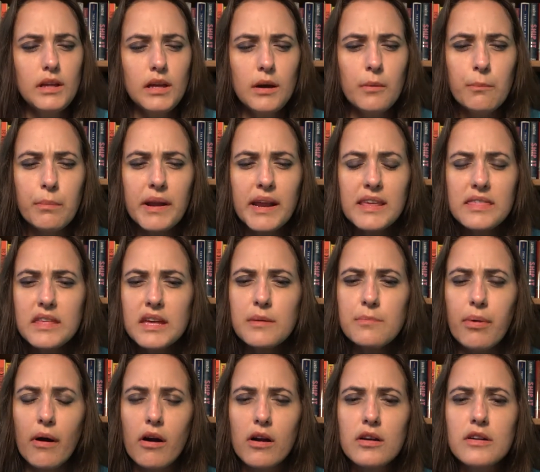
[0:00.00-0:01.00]
But I think
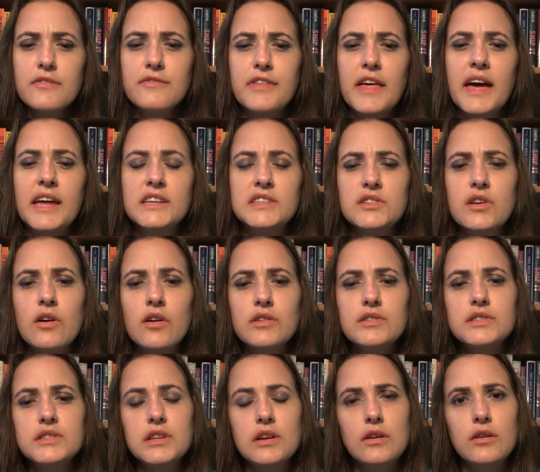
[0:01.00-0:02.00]
part of that is
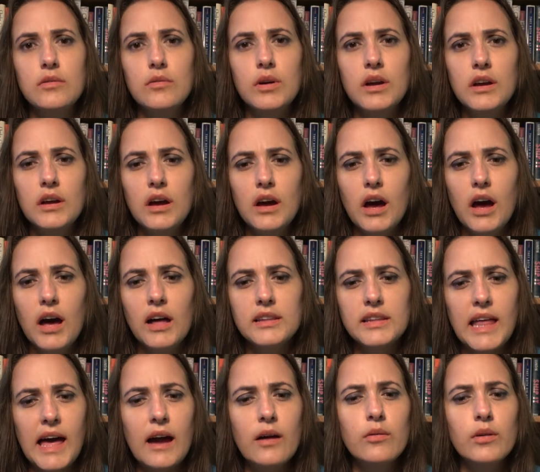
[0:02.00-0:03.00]
also
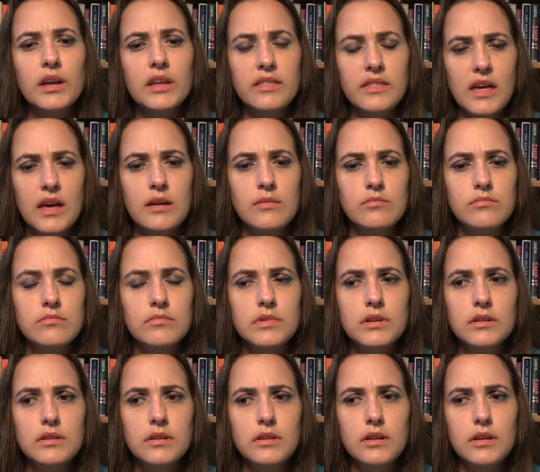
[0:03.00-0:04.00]
allowing them
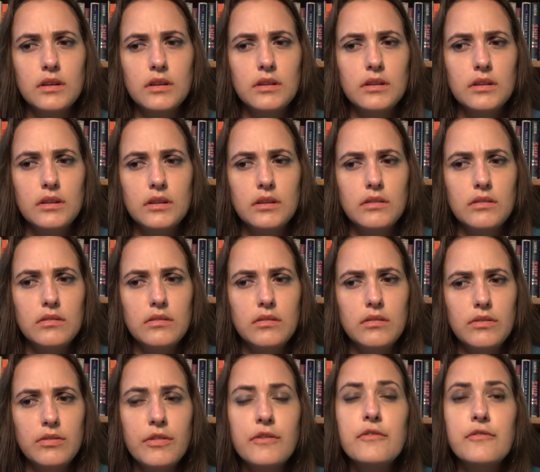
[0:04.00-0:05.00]

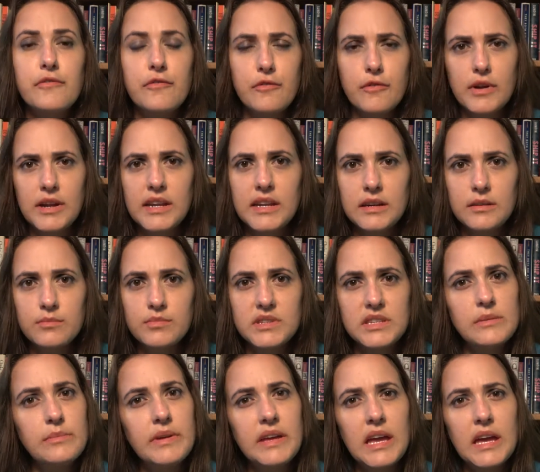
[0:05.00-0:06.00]
the freedom
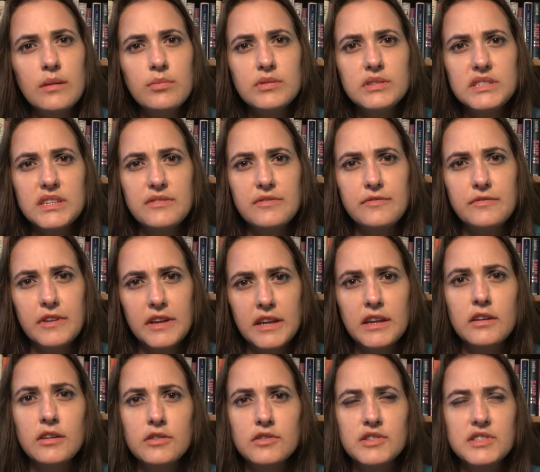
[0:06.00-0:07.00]
to be able to
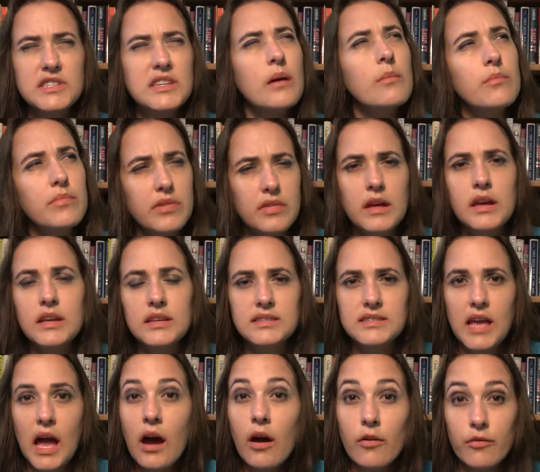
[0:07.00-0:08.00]
figure some
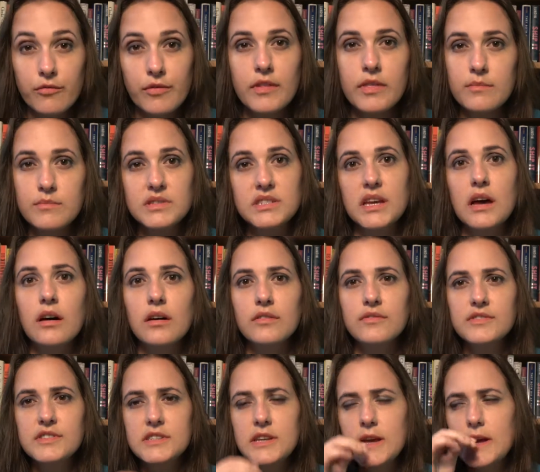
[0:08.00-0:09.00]
things out for
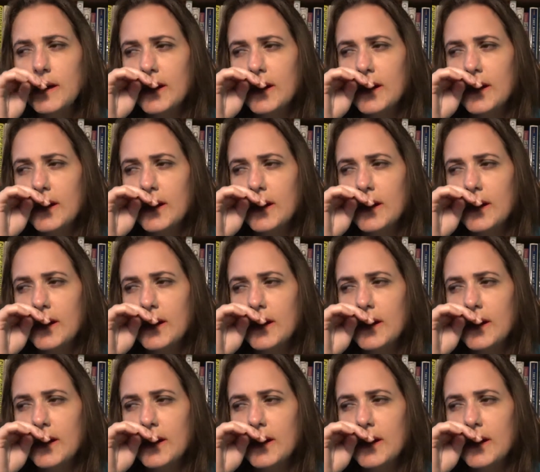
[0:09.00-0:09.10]
themselves.